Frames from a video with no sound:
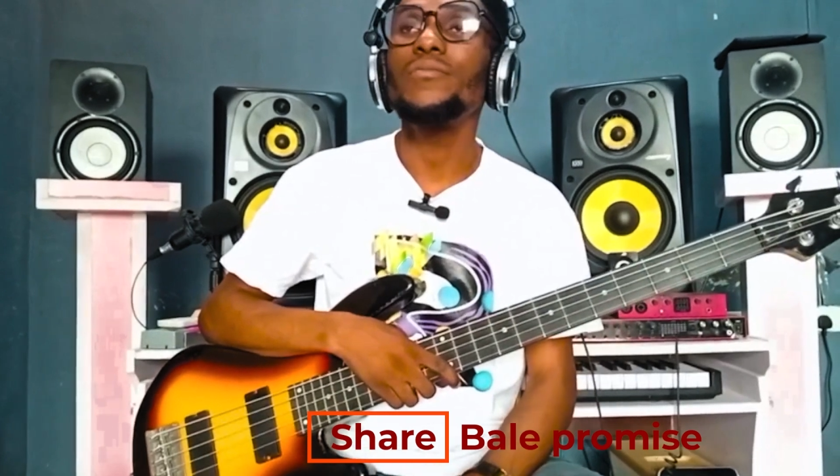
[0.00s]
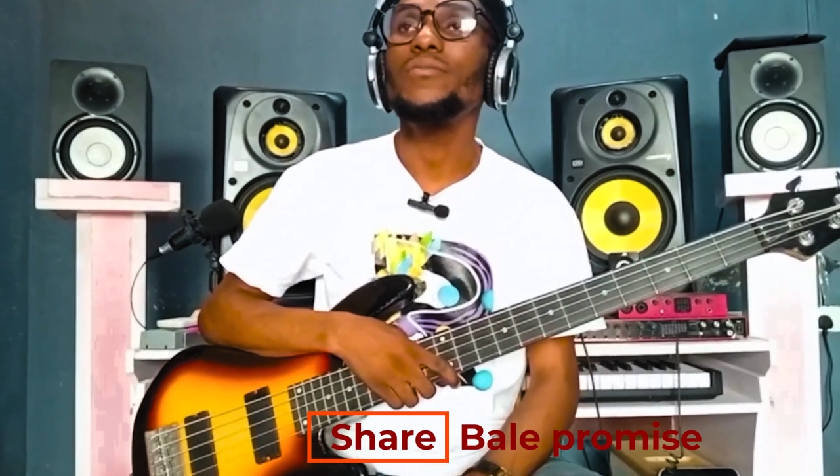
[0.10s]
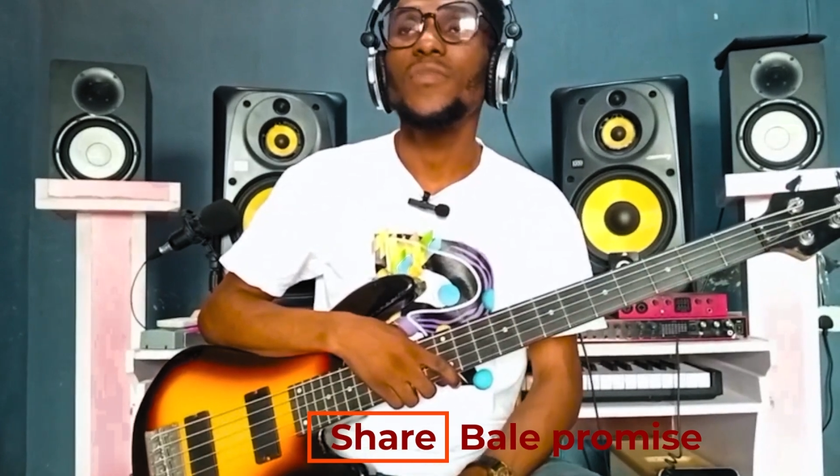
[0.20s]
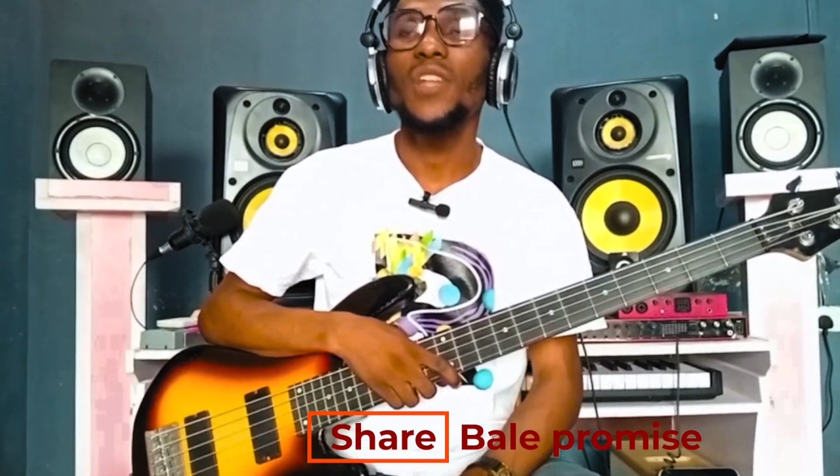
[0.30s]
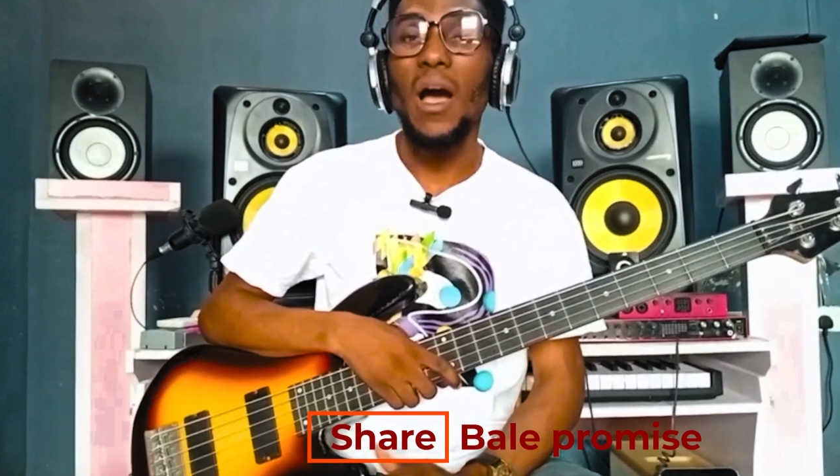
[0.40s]

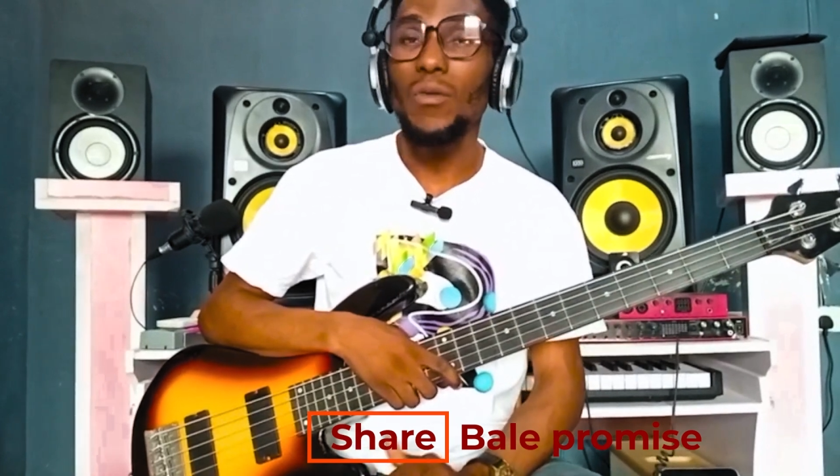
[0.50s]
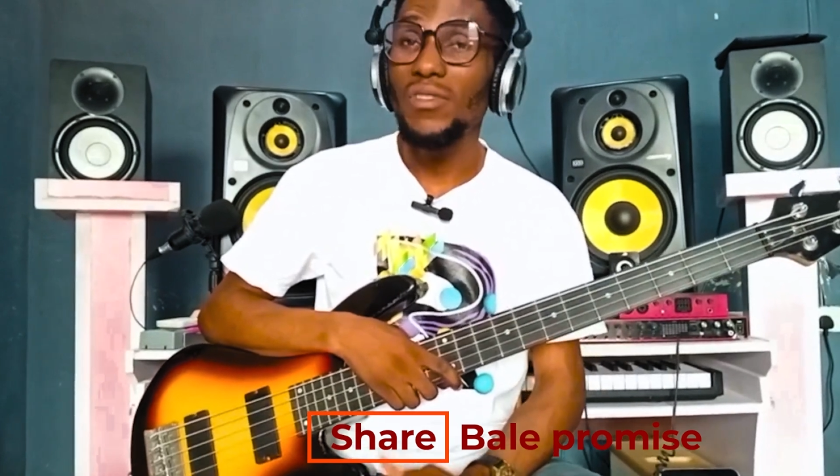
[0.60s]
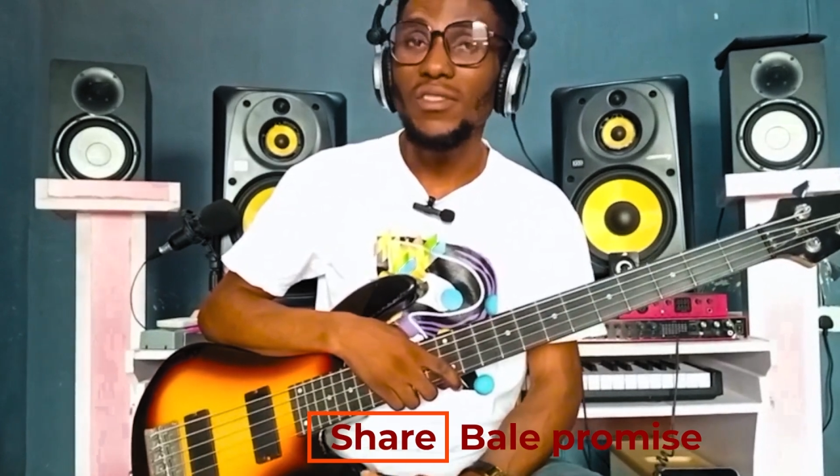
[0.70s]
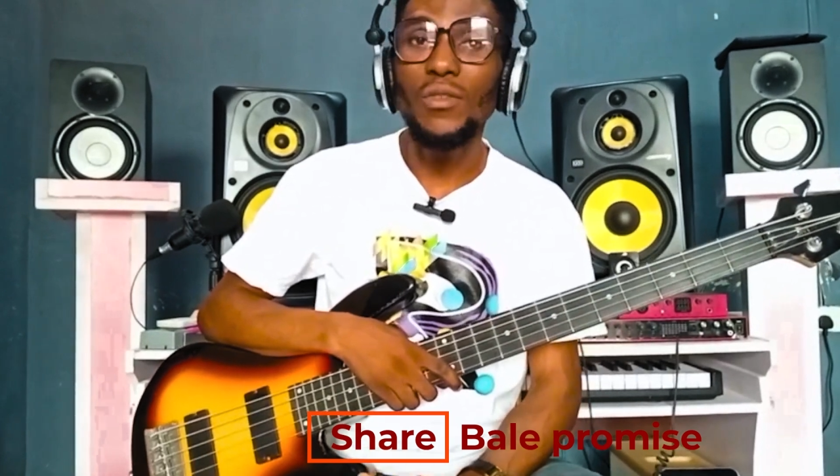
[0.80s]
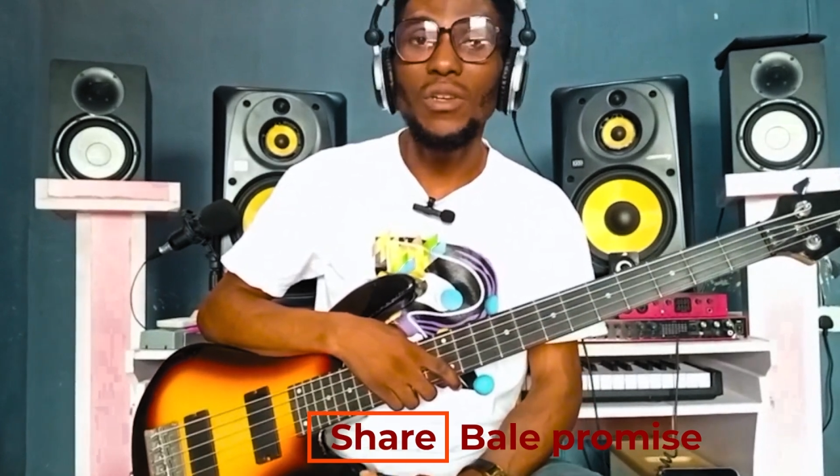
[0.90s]
I will see
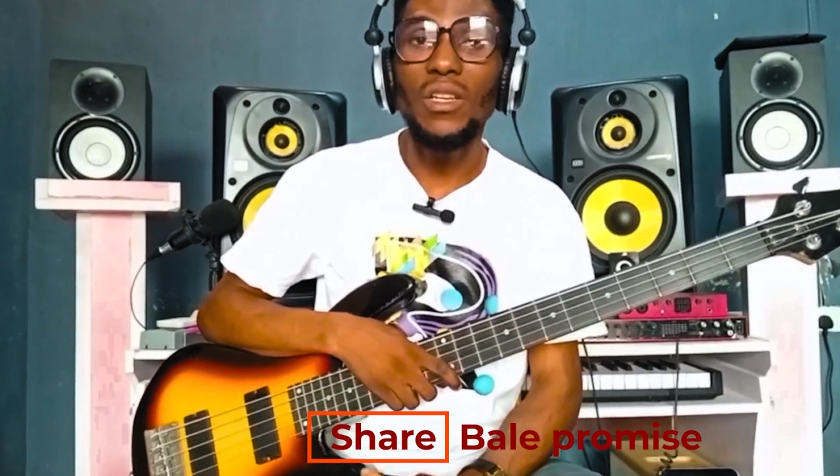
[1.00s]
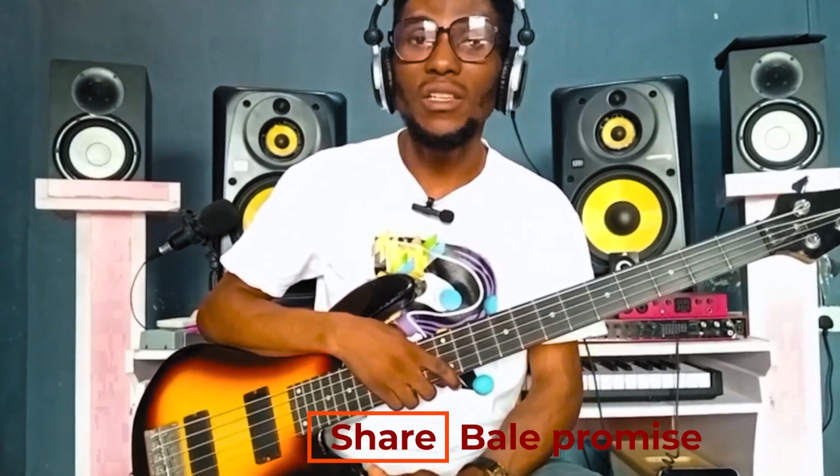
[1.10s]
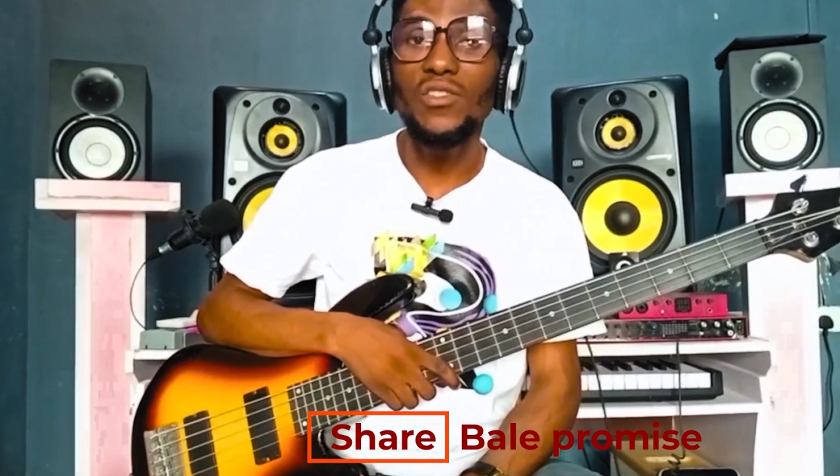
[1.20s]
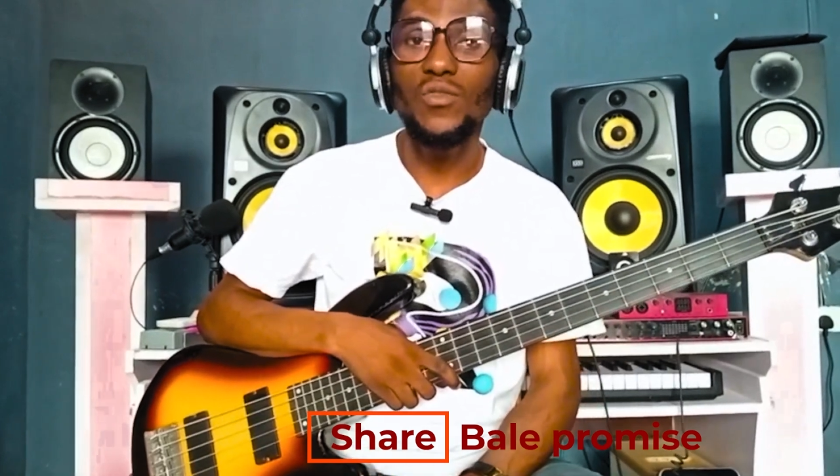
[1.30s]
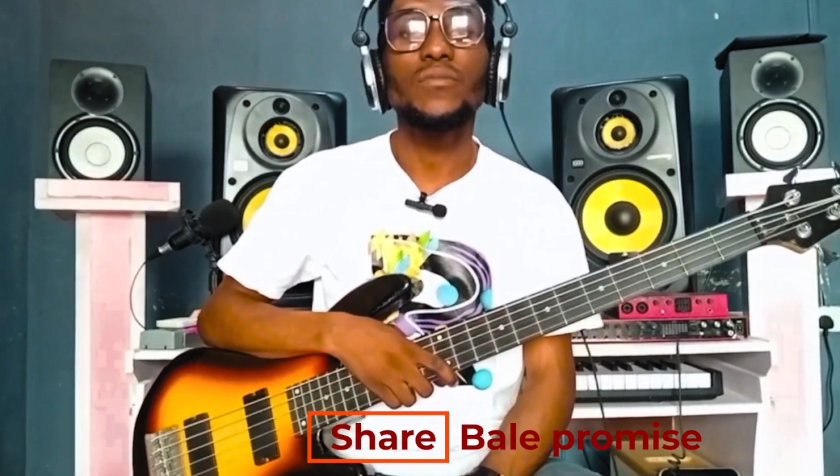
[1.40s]
you in the next
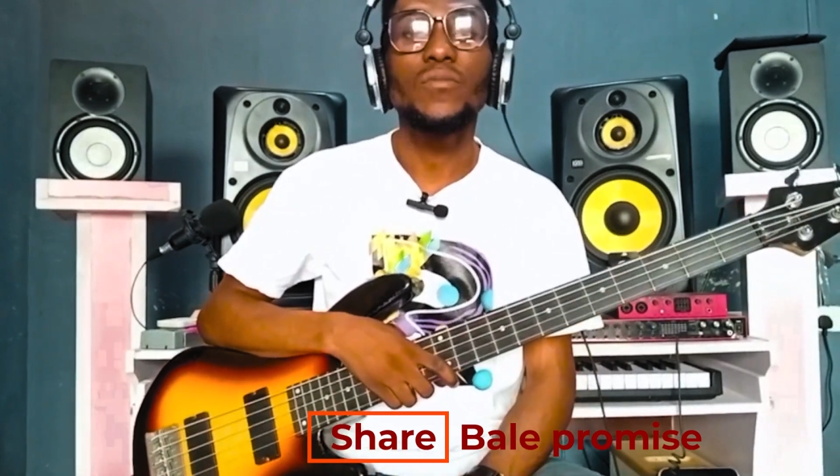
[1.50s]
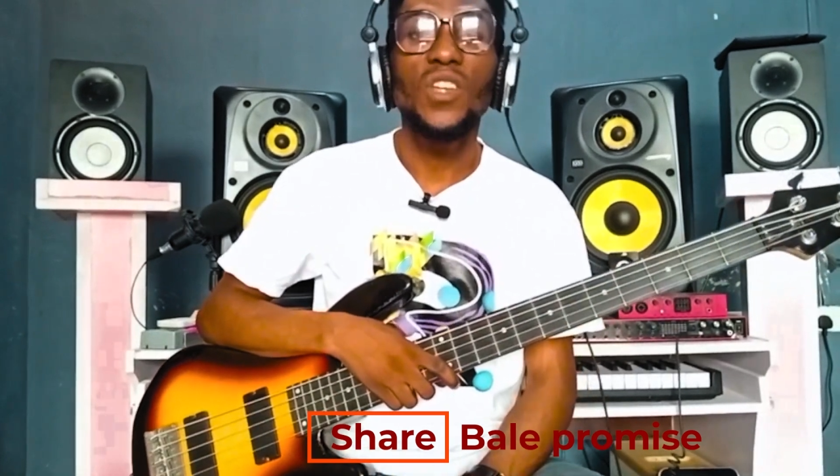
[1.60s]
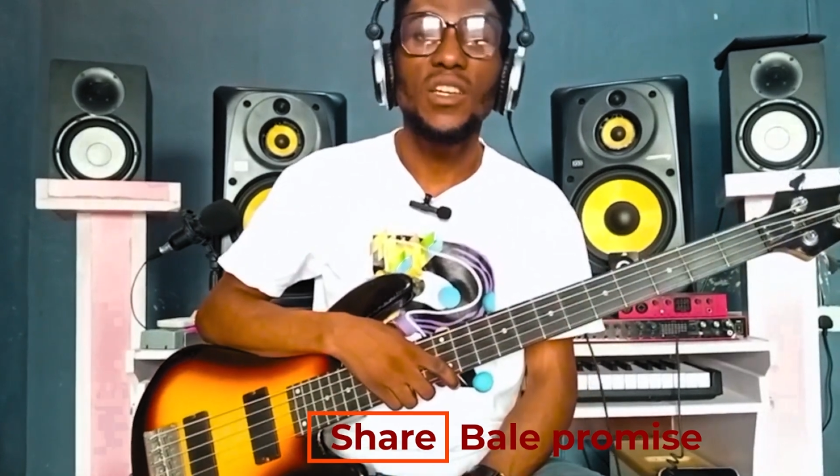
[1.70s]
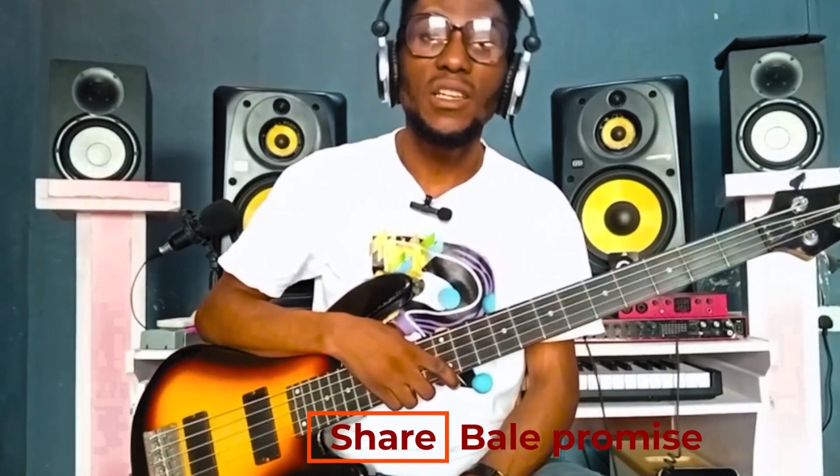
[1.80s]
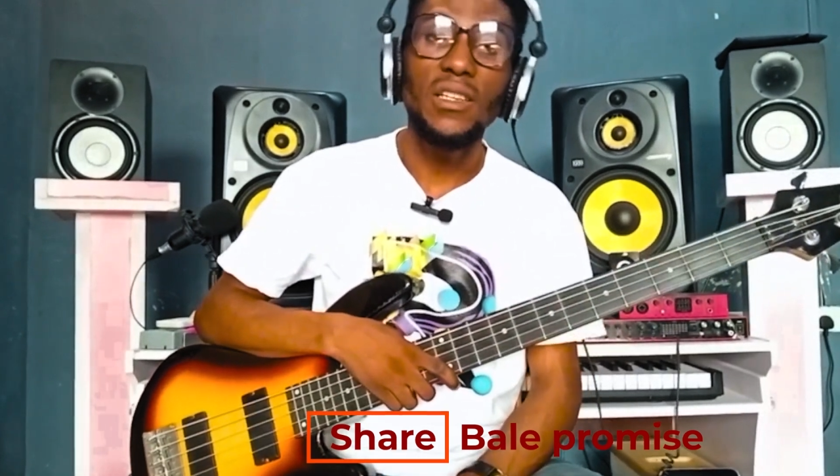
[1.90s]
tutorial. In the next